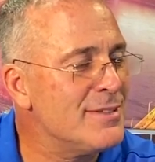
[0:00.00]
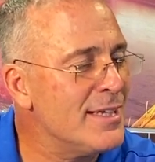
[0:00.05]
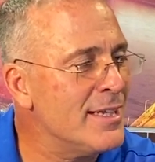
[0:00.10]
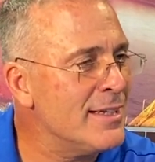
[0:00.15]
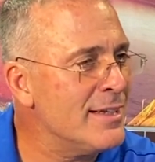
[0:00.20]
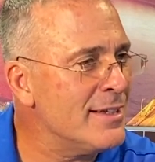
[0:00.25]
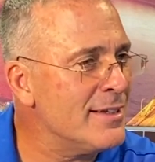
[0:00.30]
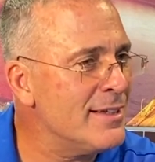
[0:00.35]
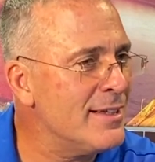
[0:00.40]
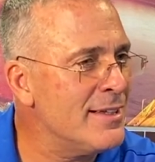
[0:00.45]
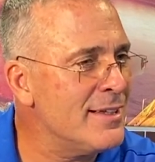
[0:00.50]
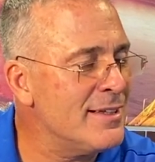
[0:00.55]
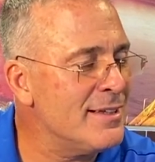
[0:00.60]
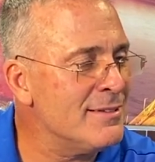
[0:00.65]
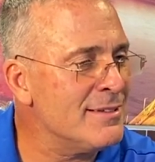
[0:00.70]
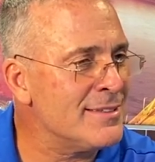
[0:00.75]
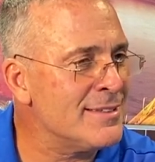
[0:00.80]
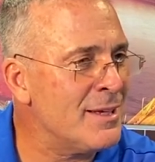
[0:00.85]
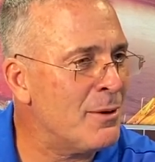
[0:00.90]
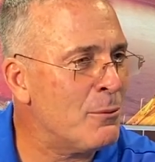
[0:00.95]
and
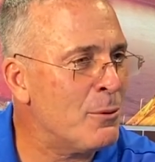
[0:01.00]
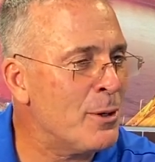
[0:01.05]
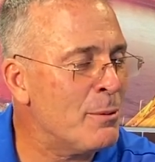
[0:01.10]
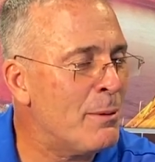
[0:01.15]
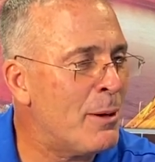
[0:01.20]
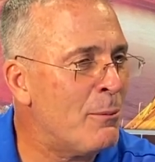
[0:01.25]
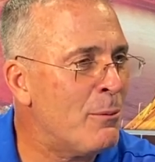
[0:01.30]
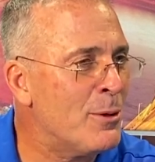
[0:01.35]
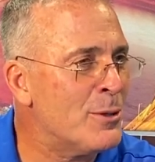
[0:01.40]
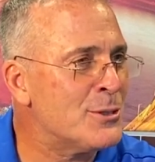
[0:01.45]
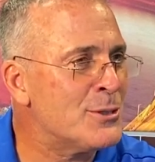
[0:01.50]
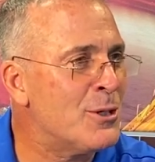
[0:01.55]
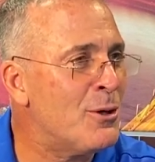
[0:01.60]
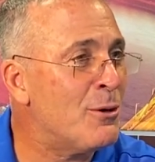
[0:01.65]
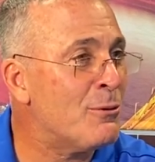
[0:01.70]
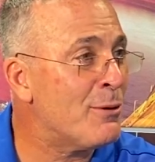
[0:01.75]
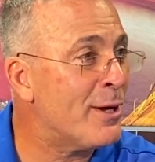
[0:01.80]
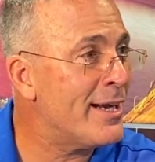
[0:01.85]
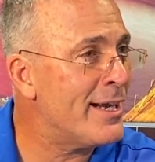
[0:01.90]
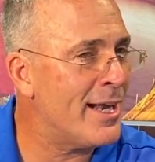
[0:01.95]
let's not worry about where it's
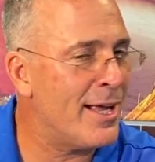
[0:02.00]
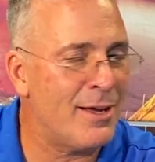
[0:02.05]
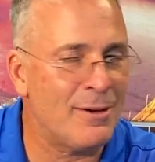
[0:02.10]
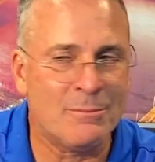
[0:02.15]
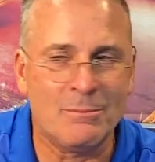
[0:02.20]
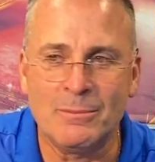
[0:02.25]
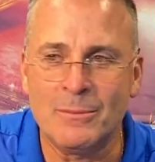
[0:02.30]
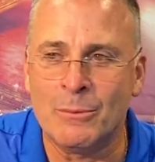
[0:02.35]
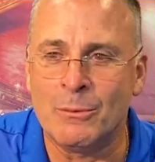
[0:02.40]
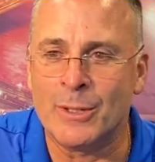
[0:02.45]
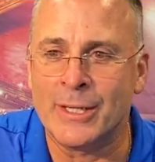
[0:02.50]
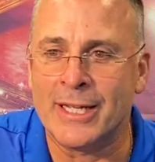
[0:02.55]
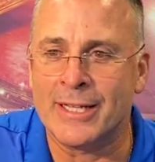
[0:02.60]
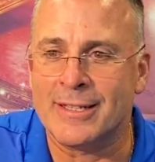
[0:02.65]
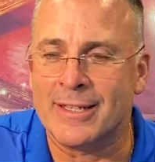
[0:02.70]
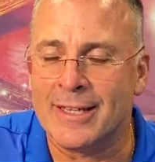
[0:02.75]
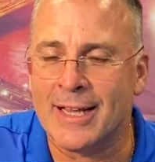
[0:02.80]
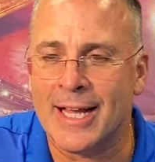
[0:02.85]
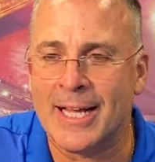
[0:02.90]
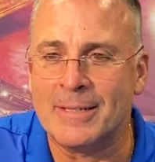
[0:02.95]
going right now. But we'll get
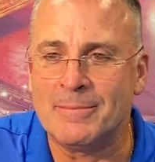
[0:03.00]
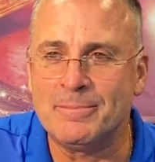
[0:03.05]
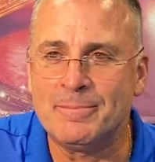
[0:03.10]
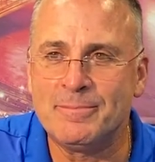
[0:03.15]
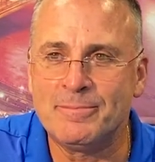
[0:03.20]
to that.